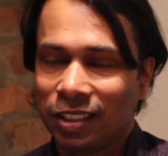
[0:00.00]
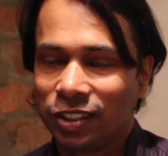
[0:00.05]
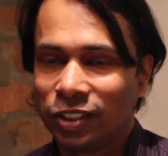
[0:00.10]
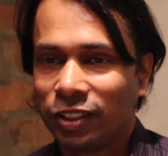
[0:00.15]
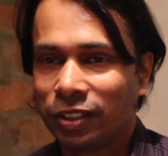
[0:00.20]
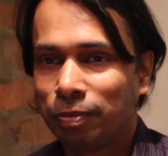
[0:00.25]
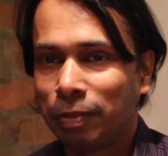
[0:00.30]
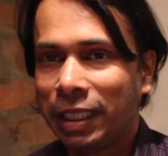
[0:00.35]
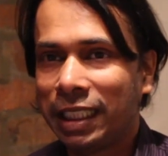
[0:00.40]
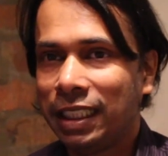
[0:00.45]
So
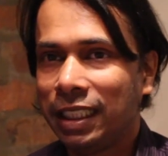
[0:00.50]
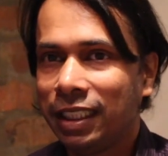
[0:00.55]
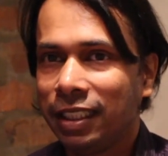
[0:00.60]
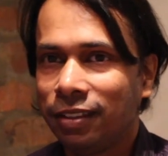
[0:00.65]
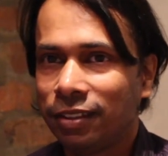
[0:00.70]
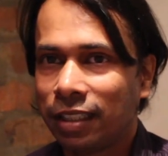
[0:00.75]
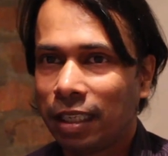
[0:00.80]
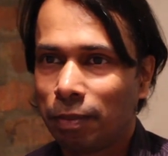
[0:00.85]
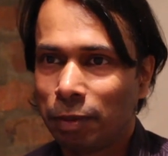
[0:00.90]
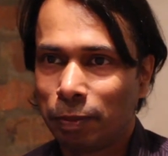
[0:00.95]
it's mainly
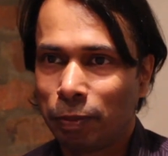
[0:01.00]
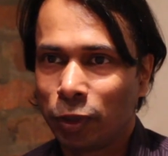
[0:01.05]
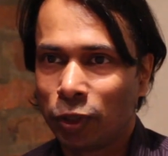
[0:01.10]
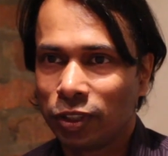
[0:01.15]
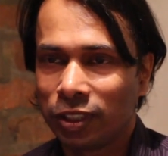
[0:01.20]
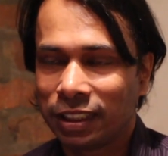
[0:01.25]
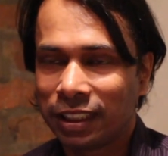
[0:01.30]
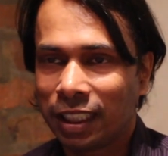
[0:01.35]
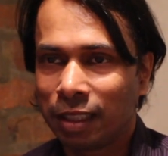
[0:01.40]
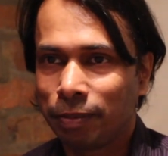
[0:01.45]
rapid
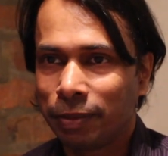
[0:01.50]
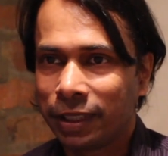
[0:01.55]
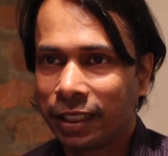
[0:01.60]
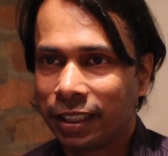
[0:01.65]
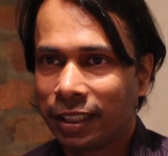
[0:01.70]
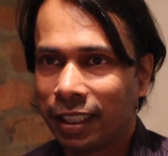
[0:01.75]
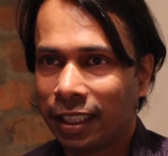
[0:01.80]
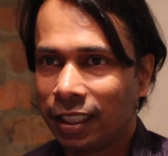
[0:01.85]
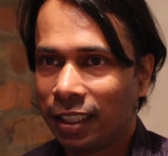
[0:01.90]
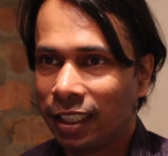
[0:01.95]

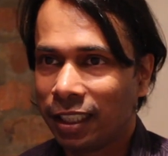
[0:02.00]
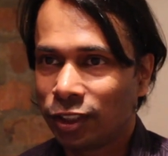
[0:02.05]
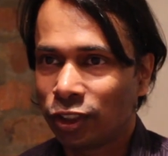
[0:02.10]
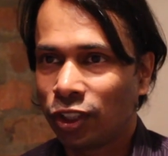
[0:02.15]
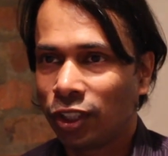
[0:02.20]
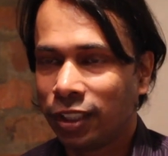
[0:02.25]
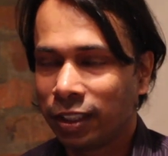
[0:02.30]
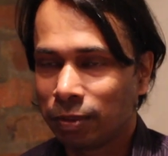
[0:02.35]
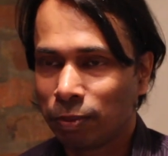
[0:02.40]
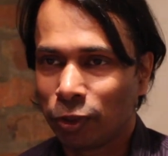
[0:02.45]
prototyping and
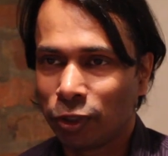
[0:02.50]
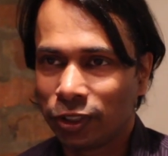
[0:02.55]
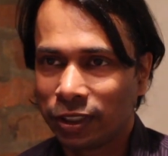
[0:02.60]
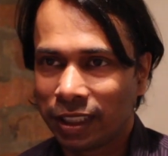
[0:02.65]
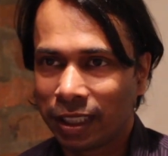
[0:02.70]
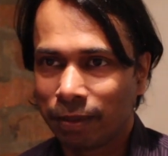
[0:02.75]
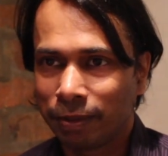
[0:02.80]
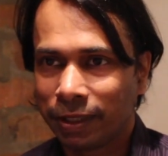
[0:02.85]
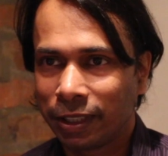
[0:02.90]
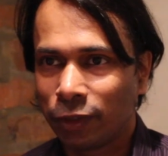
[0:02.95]
electronics
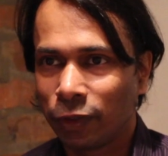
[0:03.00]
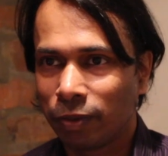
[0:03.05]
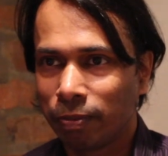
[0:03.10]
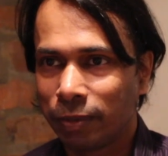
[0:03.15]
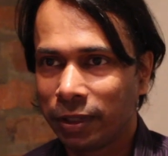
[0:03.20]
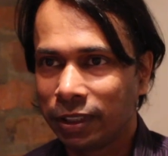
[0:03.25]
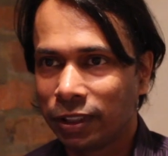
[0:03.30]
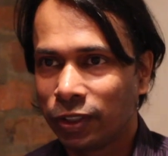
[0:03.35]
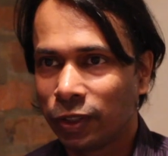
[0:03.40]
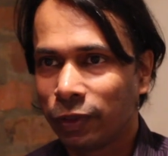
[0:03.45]
prototyping
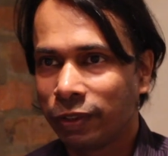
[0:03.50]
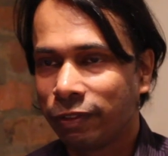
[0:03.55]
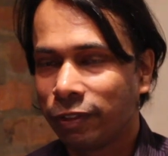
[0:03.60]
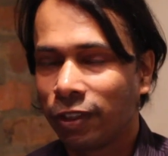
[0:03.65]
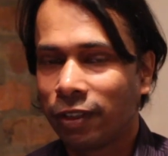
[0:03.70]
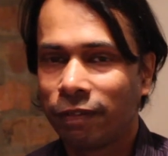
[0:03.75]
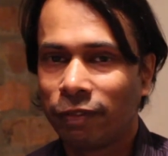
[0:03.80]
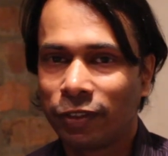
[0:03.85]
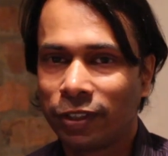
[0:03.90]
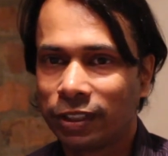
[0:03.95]
equipment. So we've
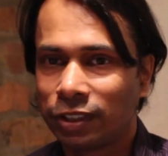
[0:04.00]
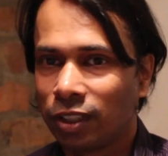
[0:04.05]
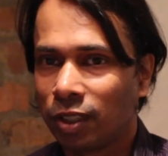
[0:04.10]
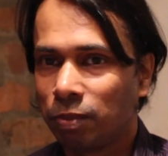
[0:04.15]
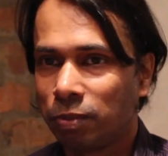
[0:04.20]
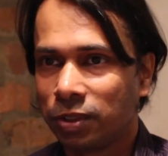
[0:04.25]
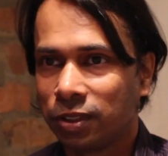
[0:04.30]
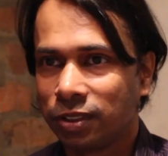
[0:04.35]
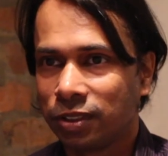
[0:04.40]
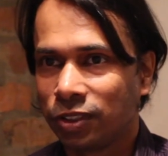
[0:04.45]
got, for
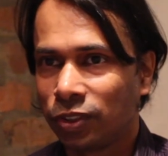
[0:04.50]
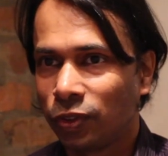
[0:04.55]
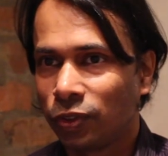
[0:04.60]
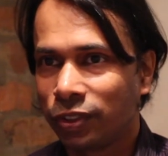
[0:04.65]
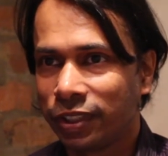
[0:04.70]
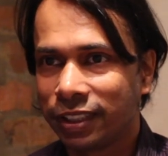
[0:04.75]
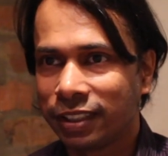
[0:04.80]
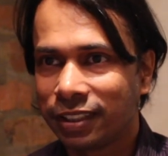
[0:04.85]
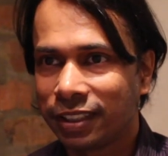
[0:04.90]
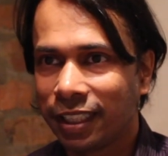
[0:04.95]
example,
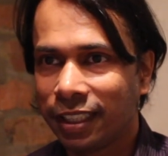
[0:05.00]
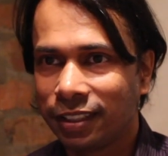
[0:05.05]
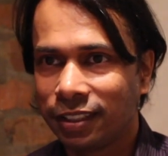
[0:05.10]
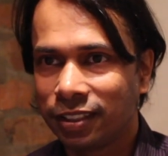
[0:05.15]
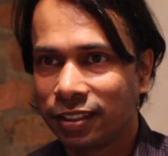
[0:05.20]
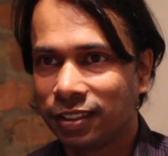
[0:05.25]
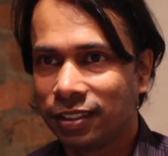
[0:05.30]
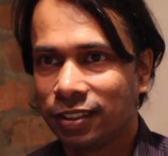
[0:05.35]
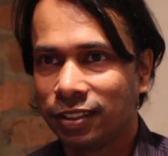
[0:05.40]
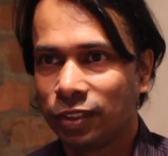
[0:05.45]
soldering
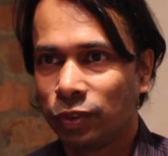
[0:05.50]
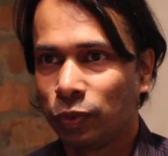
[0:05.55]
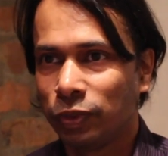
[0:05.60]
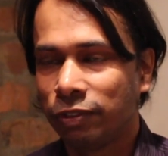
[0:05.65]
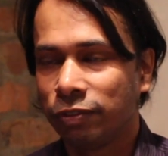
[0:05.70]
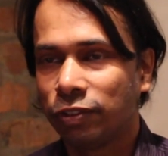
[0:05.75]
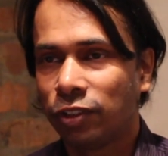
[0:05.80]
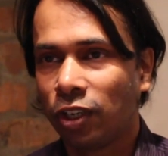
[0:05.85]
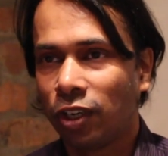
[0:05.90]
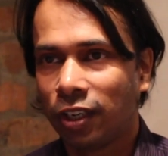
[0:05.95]
stations,
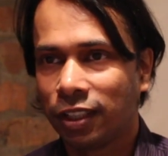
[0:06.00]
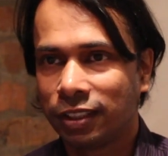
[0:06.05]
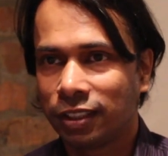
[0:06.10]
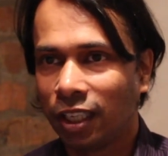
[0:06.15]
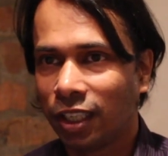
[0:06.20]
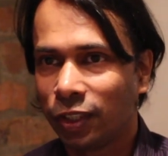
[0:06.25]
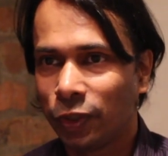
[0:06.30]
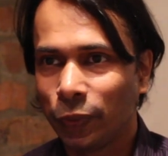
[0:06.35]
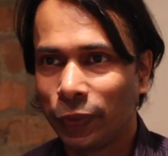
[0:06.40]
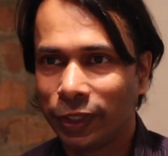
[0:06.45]
we've got
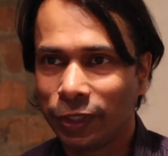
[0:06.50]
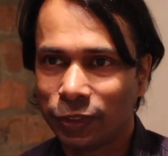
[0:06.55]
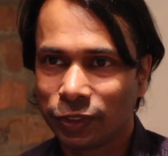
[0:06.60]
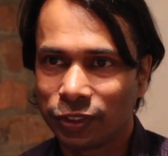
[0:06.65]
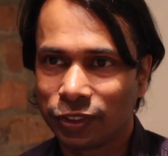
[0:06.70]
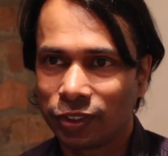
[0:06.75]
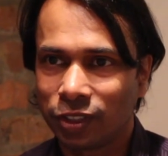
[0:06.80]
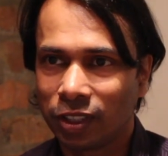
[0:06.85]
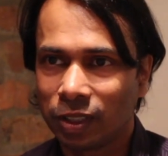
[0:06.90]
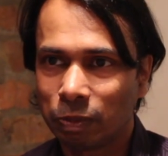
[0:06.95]
Arduinos
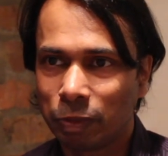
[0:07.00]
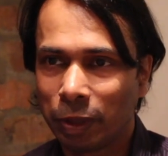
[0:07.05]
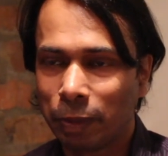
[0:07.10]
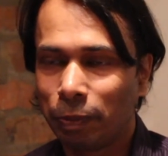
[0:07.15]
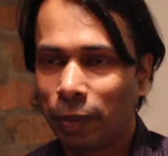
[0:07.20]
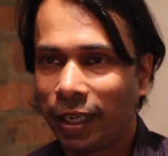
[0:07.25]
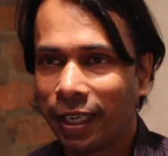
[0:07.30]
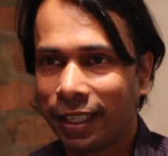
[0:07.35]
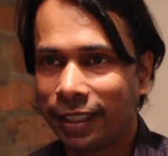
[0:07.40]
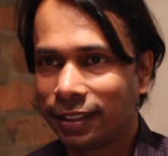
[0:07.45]
and Raspberry
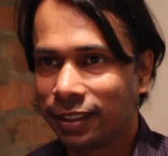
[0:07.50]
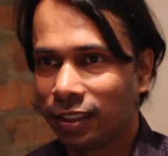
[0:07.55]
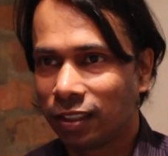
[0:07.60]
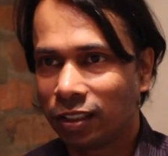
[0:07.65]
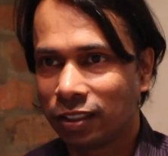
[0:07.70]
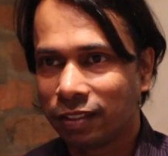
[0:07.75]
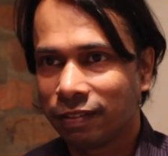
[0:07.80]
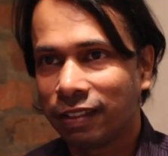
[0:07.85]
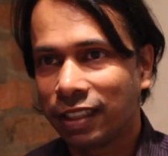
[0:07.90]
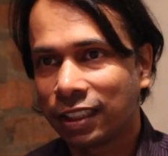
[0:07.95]
Pis and
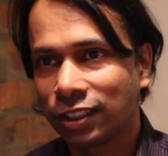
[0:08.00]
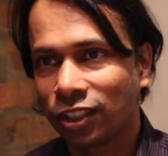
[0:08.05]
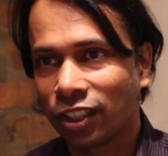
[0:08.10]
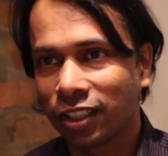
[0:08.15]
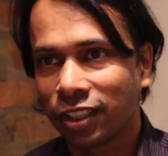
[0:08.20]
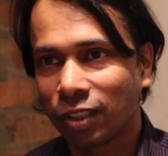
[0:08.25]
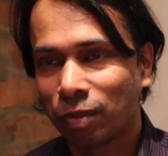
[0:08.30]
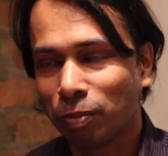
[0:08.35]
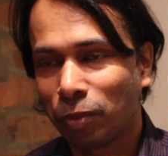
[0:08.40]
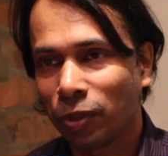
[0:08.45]
lots of
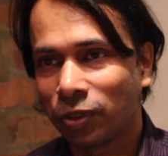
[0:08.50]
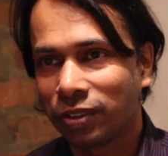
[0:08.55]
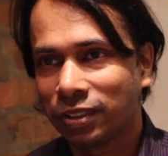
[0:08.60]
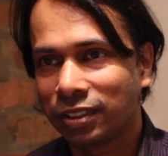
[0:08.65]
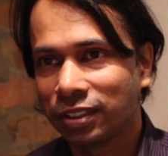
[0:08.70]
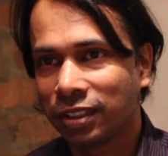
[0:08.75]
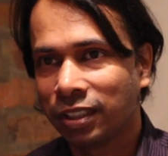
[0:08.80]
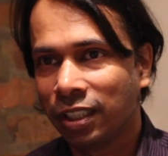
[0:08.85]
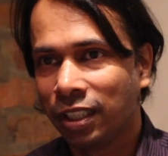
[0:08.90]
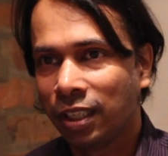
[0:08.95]
electronic
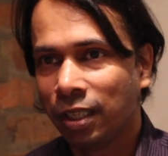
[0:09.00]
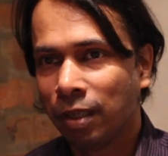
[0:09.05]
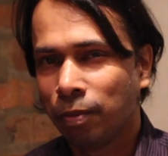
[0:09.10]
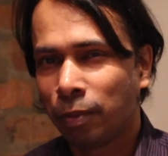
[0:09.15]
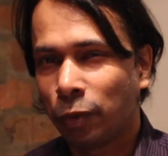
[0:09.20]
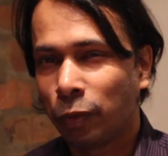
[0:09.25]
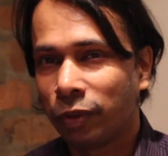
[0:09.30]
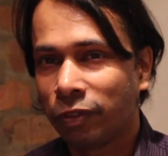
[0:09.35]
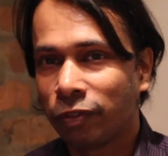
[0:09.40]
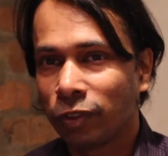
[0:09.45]
components.
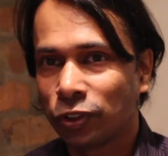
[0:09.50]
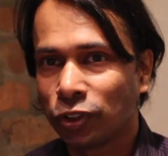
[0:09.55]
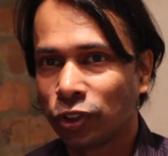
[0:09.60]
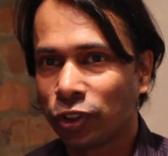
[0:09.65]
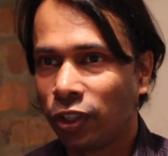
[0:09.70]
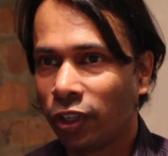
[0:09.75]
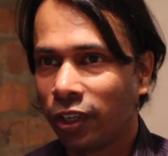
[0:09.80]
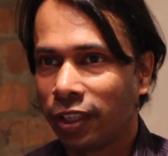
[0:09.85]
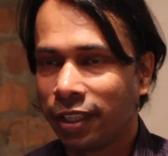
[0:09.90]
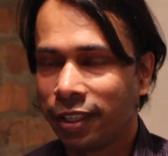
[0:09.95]
But we've also
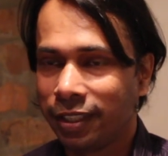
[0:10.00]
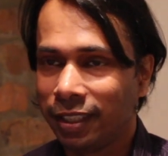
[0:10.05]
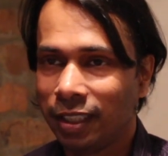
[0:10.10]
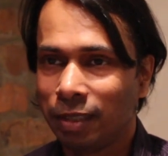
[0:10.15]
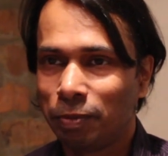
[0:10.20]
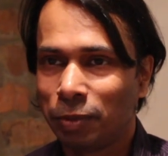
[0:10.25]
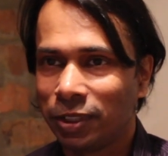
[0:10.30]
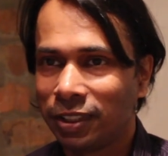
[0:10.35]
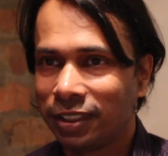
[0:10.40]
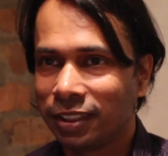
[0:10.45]
got
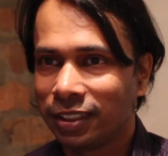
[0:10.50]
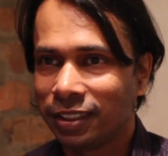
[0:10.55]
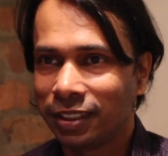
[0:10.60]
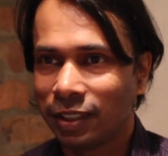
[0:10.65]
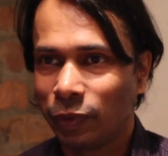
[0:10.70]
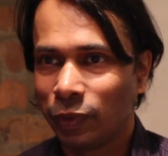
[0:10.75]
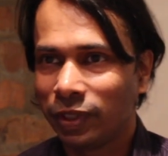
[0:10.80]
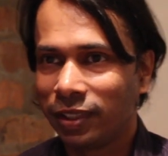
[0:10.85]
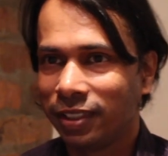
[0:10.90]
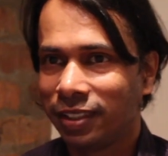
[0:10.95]
3D printers
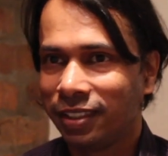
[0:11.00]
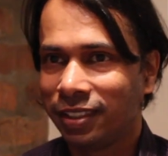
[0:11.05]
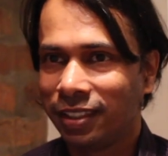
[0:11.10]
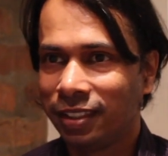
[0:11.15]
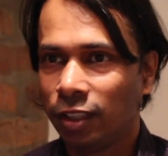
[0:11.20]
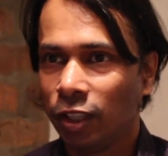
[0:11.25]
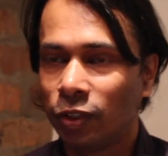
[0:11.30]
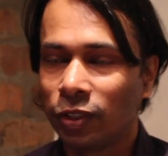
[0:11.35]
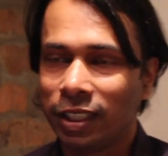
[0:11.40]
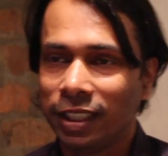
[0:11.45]
that were
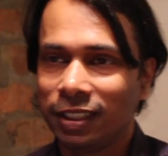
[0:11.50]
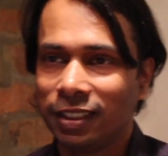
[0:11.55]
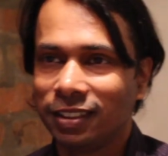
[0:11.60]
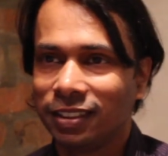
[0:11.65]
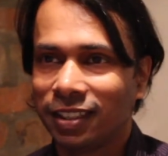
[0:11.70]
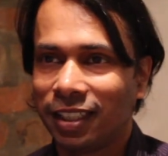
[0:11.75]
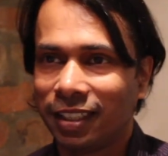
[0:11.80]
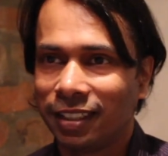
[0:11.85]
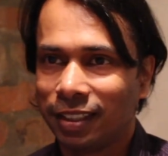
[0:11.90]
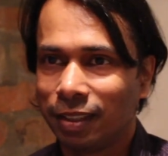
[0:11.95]
locally
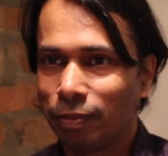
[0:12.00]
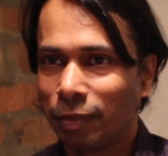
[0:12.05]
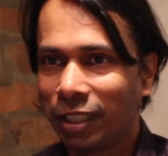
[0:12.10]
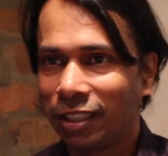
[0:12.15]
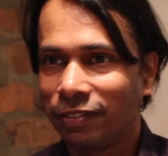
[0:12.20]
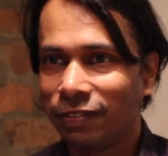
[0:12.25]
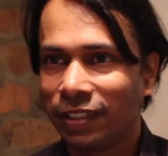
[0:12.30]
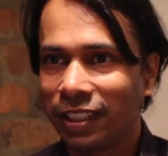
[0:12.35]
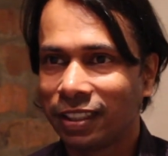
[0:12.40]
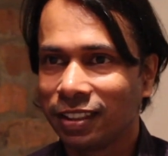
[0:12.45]
designed and
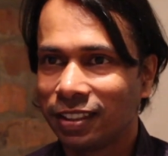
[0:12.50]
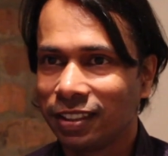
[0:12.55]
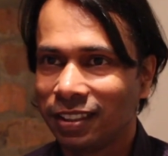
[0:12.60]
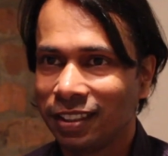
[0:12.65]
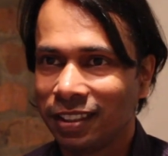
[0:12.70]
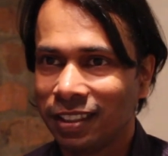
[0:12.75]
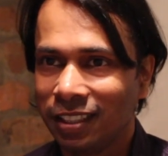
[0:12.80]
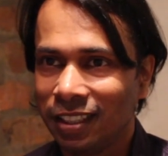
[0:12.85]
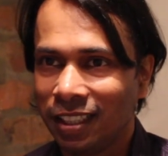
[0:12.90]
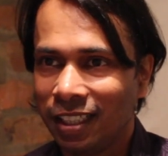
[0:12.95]
manufactured.